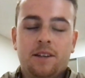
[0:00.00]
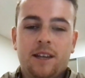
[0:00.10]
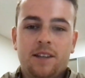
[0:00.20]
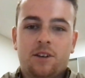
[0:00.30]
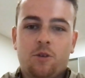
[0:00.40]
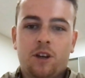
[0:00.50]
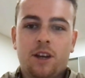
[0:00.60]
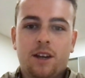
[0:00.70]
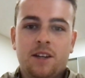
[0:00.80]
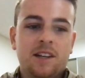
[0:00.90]
Test
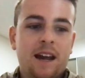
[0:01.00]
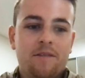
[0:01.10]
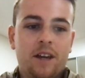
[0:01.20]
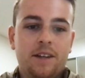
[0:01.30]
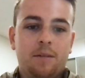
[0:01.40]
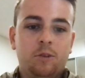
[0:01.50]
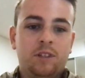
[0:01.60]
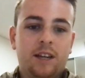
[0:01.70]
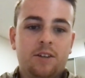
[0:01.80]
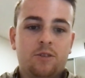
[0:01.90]
cricket. He did have that double
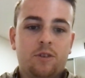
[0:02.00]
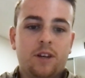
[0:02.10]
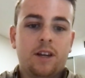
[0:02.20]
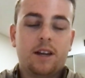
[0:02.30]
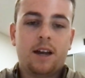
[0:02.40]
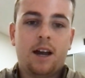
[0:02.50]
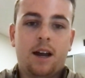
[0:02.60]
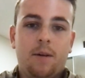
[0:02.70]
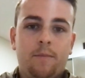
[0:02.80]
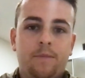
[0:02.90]
century
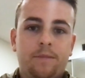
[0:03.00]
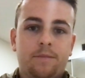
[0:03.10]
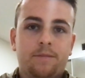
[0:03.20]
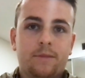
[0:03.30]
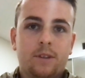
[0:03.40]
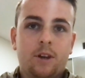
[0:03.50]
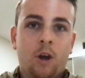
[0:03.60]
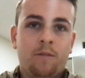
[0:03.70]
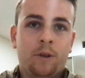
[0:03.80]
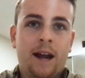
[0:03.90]

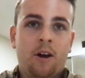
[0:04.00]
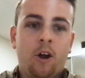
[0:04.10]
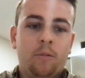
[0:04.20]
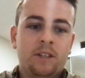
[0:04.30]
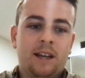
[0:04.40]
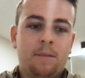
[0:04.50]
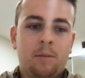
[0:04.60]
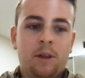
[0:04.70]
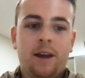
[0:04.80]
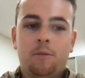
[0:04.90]
over our home
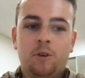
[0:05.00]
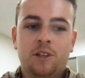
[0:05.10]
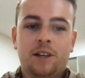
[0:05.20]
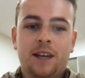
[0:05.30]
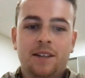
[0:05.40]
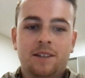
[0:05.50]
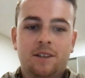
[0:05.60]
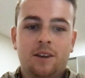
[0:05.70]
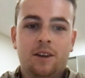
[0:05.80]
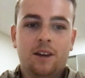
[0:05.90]
summer, but that wasn't
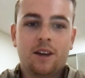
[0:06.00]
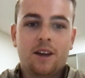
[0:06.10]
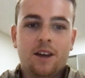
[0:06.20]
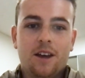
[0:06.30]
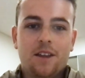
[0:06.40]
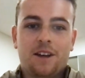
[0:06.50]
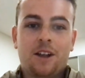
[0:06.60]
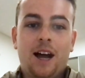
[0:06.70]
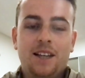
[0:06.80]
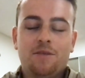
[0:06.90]
against the
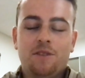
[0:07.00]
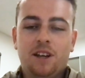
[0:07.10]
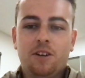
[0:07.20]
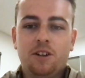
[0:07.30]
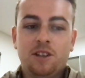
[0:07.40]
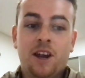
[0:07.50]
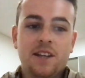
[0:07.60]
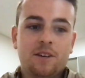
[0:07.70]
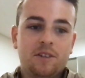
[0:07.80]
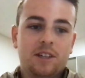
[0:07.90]
class of England. So
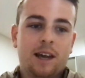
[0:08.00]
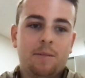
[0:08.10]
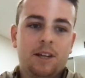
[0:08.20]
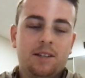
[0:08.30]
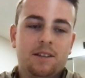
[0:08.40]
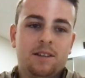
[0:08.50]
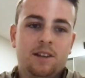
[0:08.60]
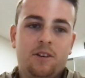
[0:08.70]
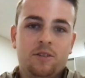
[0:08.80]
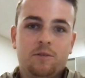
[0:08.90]
he's obviously coming into the
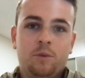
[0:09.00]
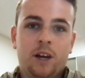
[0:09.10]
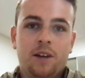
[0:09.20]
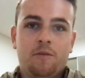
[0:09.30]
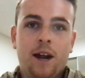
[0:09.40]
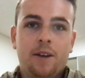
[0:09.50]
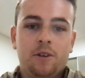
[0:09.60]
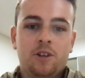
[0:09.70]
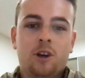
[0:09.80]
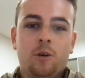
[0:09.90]
series with plenty of weight on
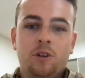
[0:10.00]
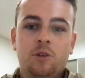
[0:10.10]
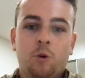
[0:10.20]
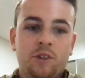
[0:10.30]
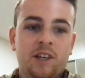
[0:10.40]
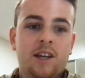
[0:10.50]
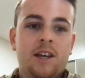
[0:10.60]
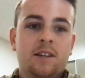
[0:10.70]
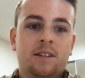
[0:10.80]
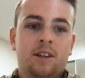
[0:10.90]
his shoulders.
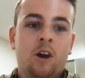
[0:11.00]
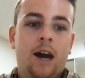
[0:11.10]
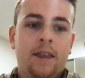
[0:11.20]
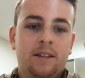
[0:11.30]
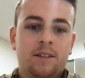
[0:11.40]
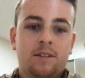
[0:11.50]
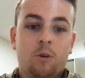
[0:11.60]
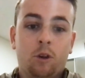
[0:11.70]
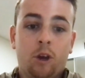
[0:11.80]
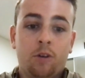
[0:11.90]
Uzi is a guy that's
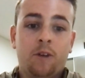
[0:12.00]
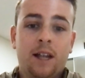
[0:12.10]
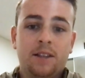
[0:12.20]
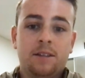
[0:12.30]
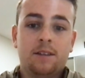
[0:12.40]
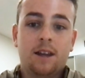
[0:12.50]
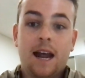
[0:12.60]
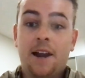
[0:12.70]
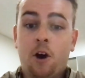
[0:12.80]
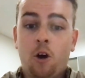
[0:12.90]
scored a lot of runs
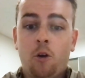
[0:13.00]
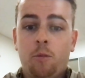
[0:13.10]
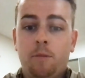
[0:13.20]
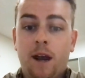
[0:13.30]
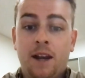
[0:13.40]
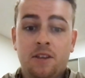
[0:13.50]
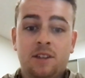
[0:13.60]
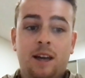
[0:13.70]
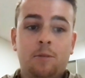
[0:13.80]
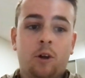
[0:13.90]
at home and in the
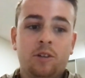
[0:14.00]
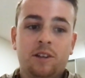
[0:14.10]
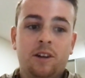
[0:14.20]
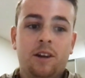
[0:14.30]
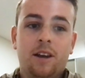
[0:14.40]
subcontinent.